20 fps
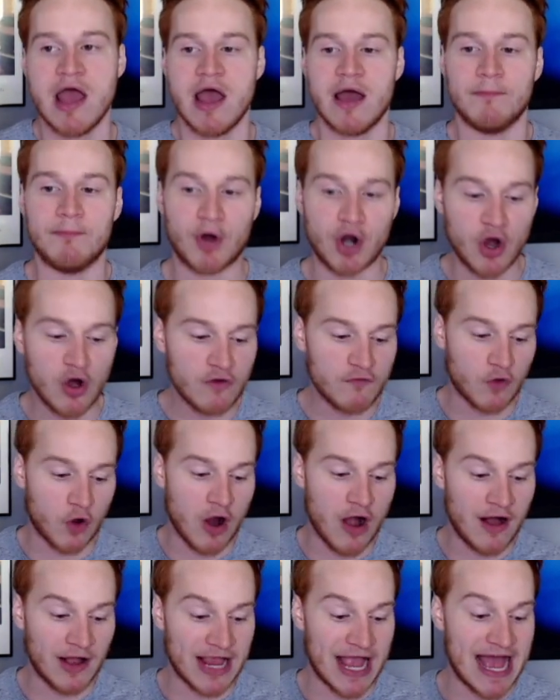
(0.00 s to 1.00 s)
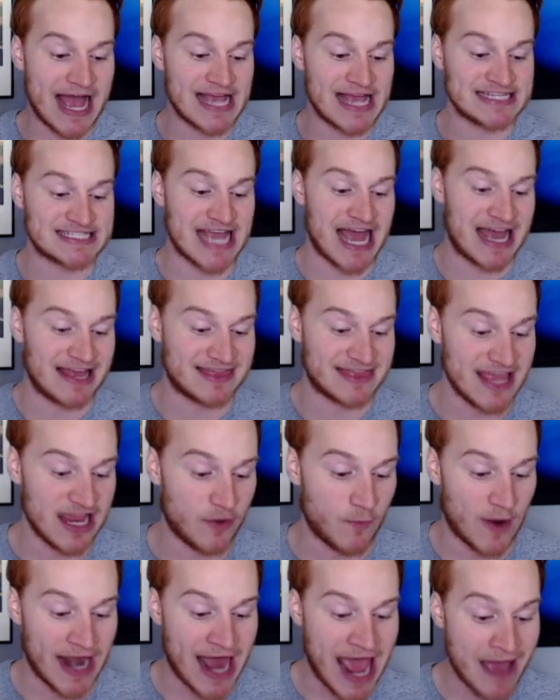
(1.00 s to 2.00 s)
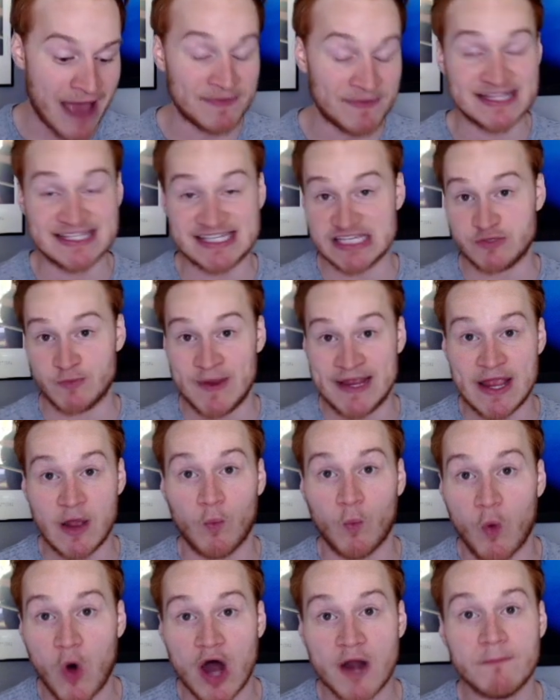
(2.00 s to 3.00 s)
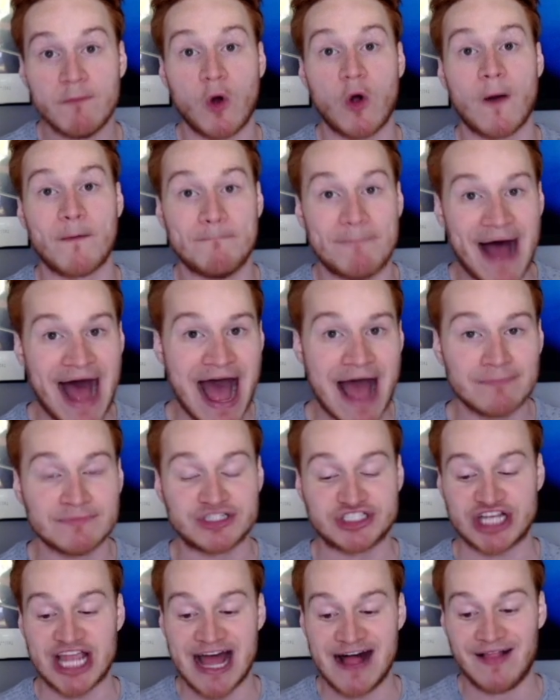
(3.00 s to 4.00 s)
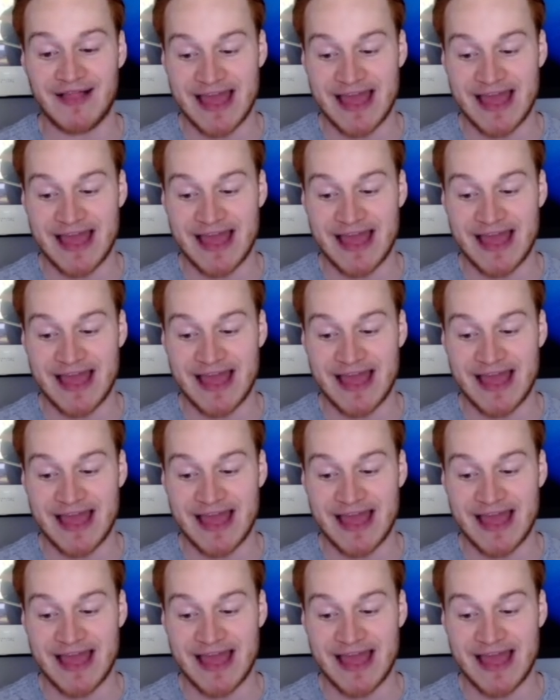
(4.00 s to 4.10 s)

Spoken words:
But overall, guys, I think what happens is we get one more bombshell,